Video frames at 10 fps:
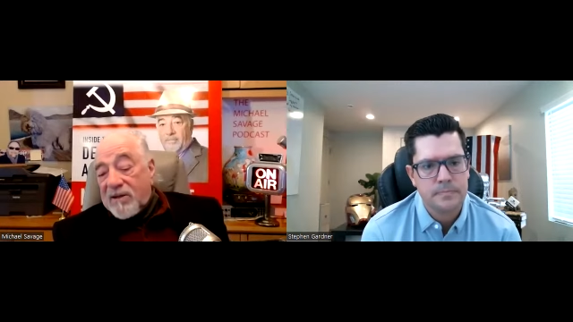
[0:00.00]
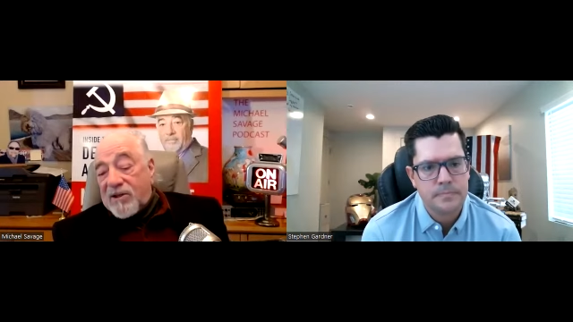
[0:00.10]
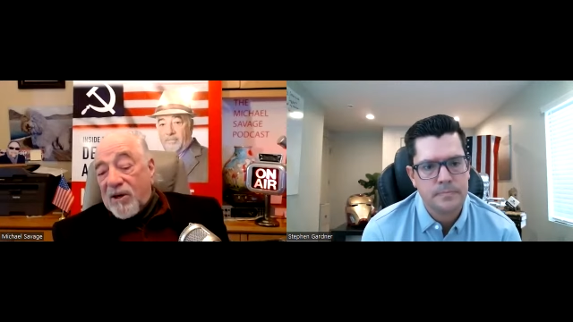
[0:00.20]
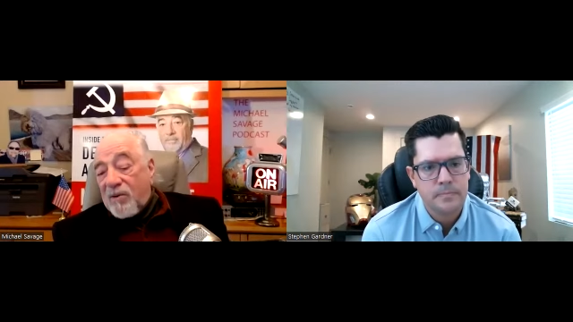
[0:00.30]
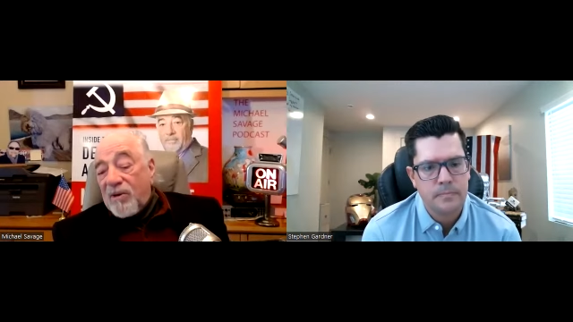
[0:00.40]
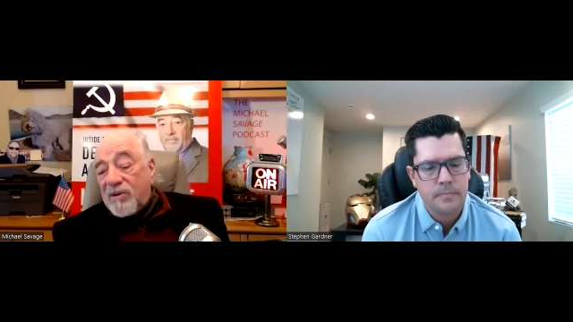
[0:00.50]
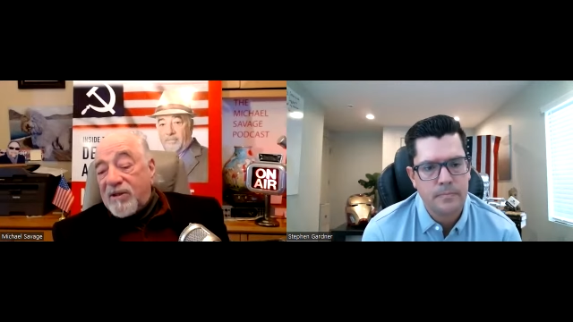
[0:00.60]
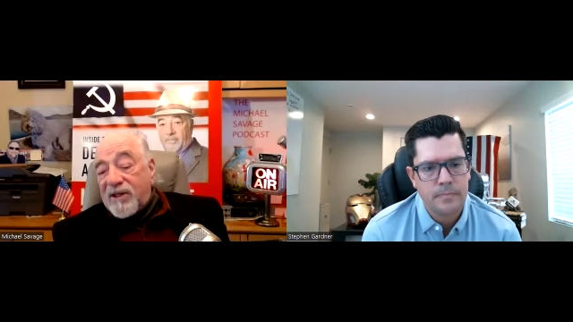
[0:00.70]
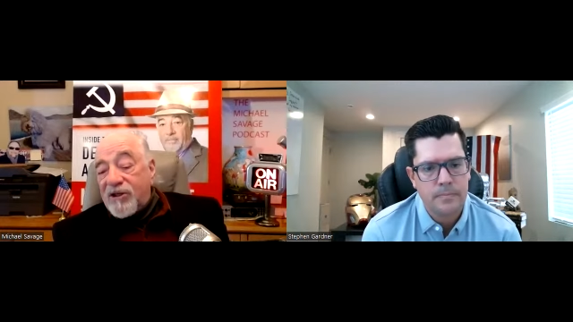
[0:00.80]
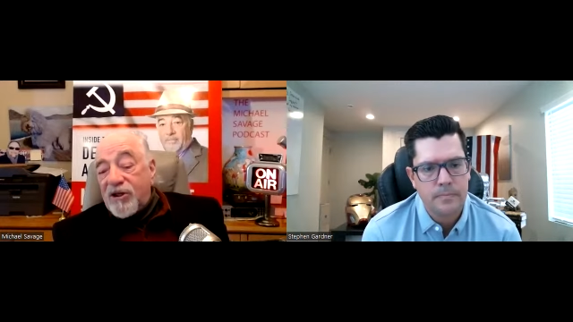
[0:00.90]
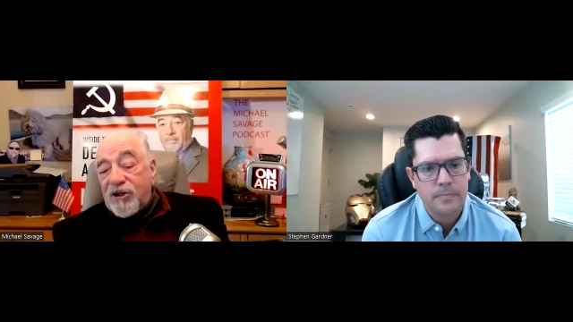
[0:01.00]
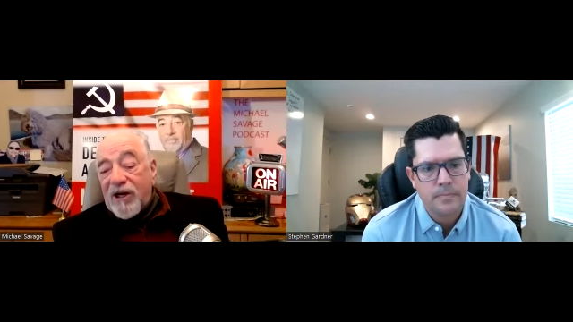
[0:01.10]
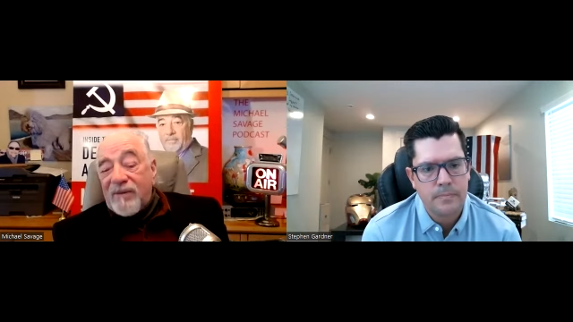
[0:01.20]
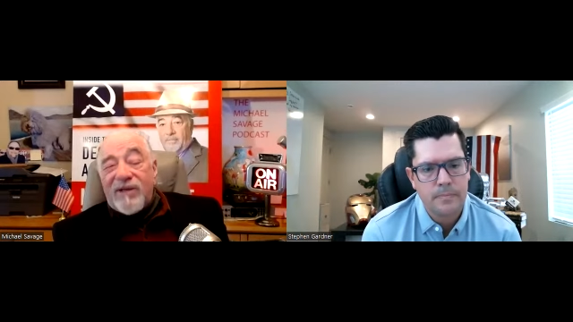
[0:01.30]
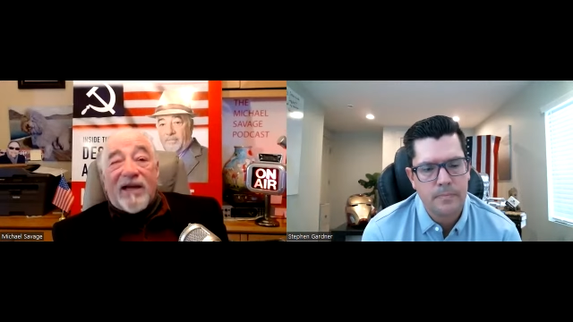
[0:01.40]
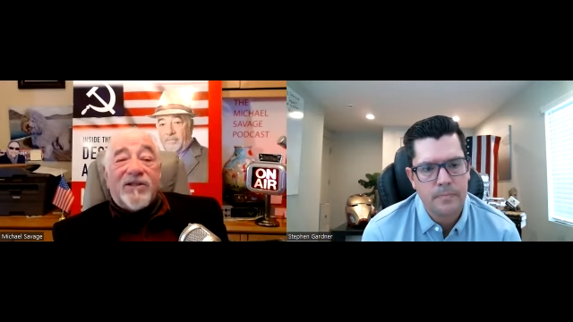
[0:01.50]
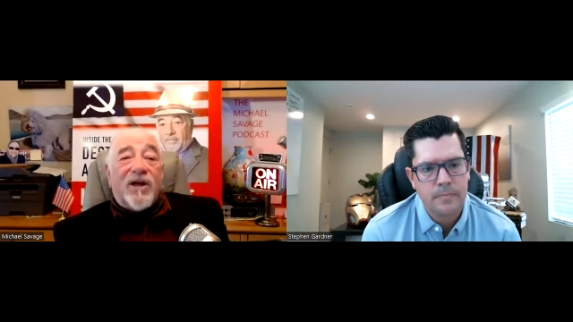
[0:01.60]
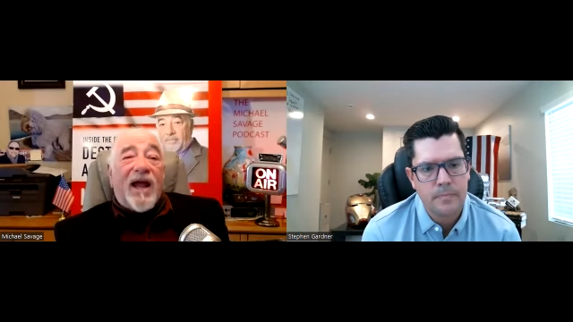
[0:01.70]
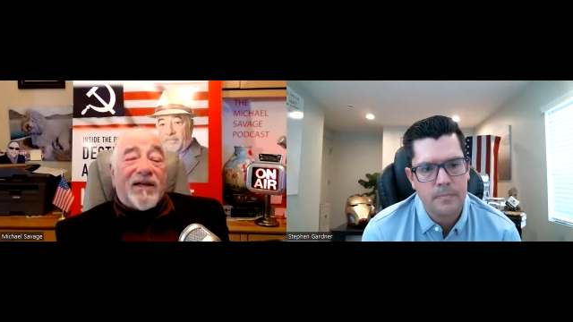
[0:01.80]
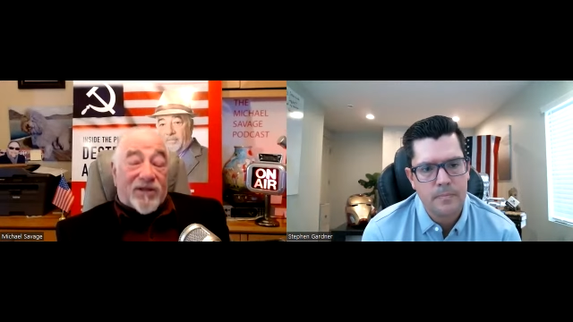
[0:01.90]
Speaker 1: so letitia james has
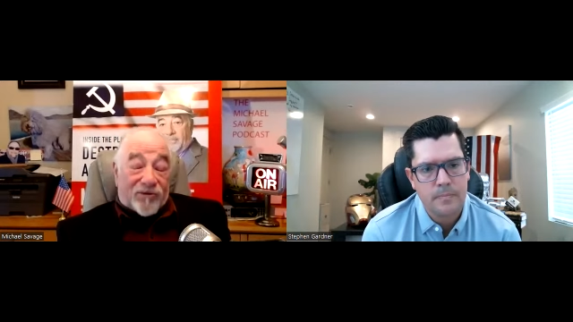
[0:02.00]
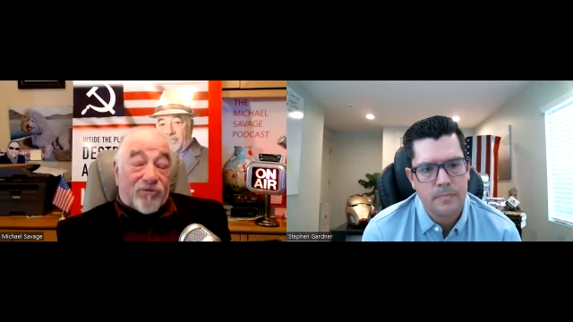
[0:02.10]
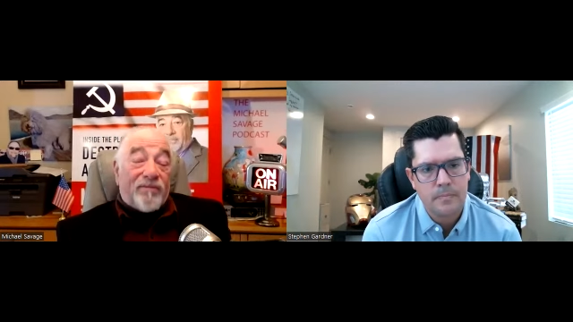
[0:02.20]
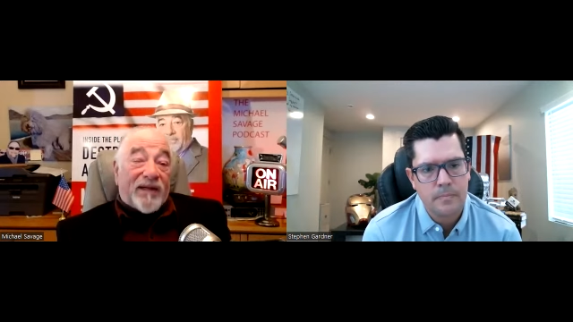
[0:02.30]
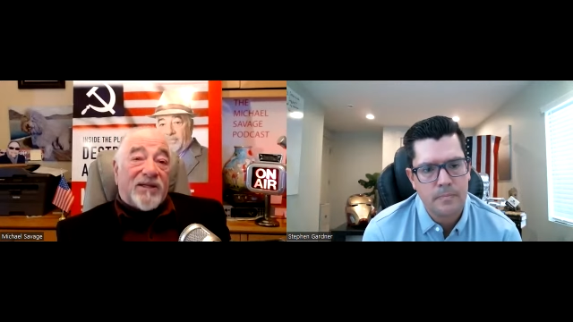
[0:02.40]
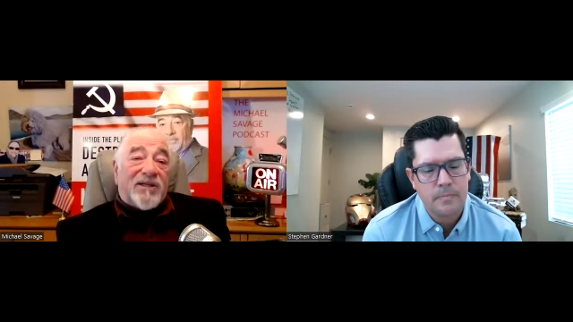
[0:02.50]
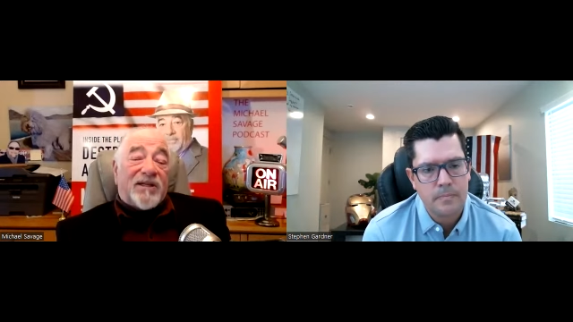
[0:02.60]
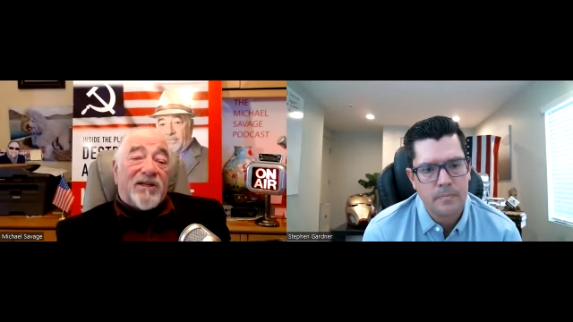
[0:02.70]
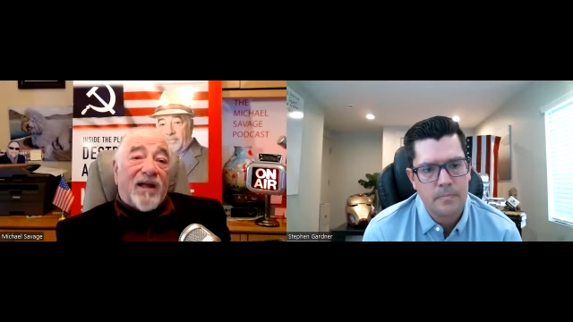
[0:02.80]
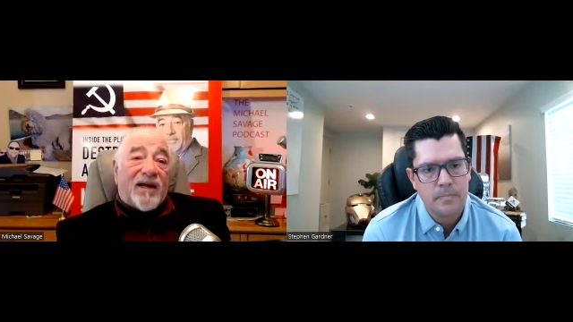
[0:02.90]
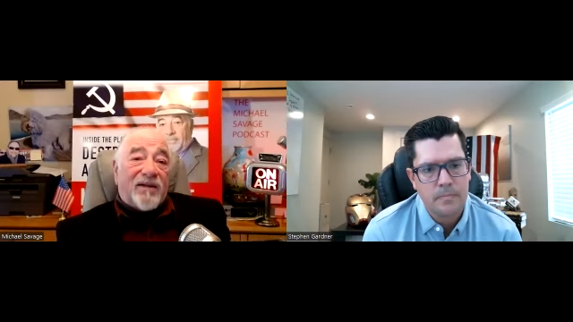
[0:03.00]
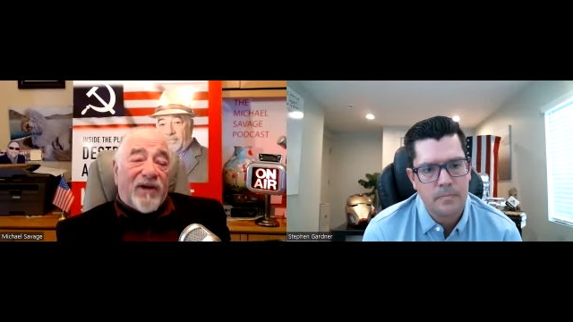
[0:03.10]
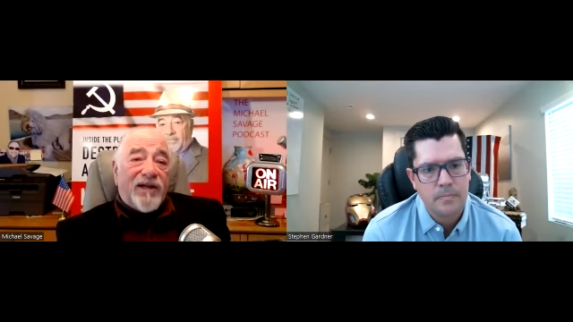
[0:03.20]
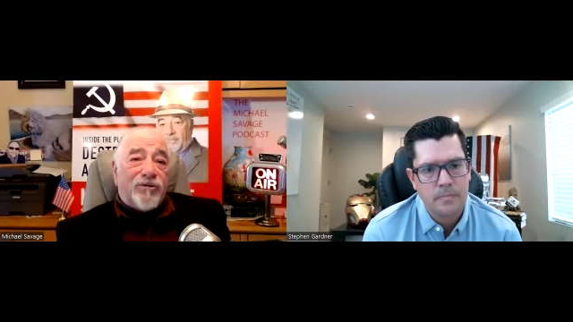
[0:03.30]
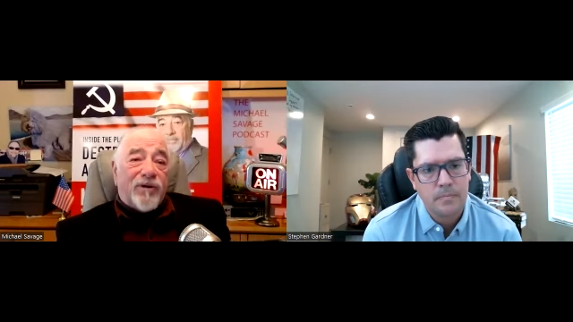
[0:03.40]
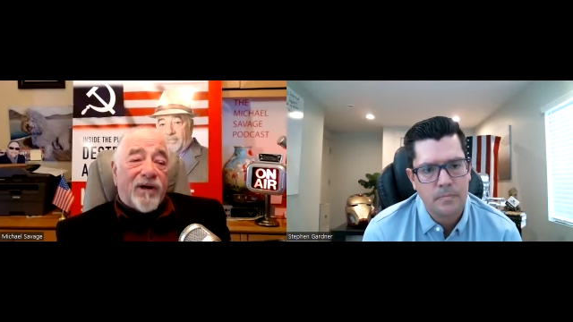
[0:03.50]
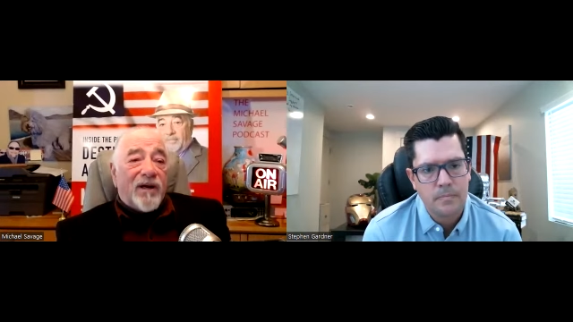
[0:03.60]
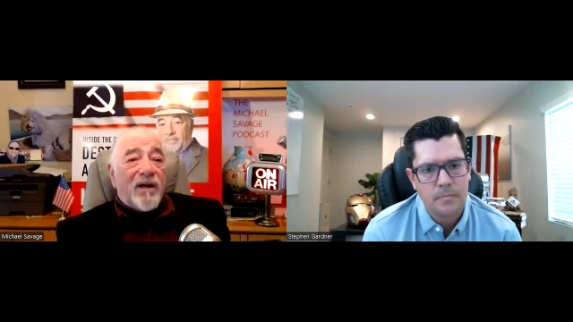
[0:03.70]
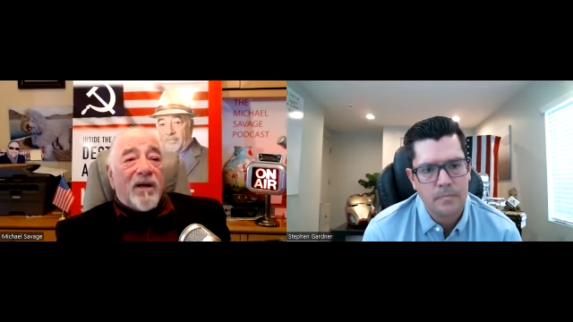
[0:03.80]
has tremendous intellect of hatred